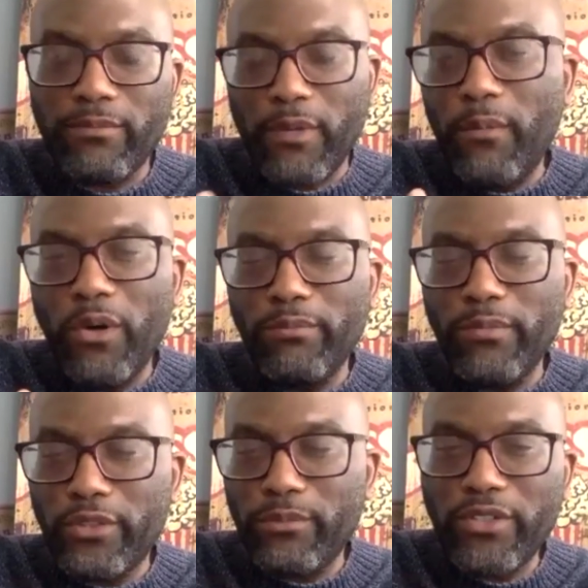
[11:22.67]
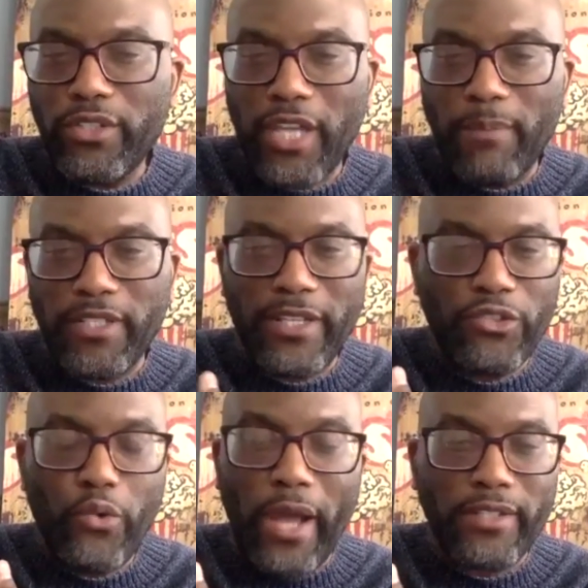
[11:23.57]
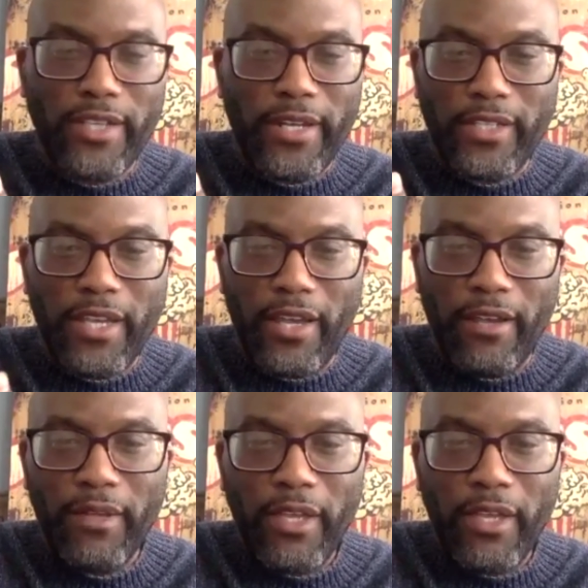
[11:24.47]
but most of the time it's like 2 actors at a time.